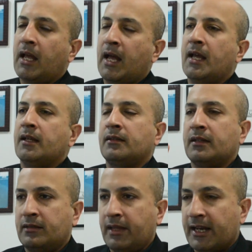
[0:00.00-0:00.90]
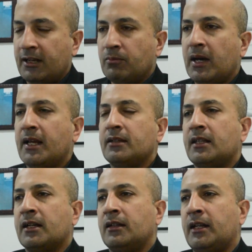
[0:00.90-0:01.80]
as the second batch
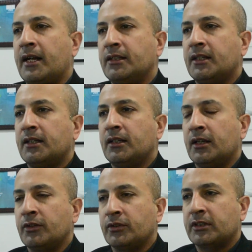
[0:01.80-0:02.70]
that landed a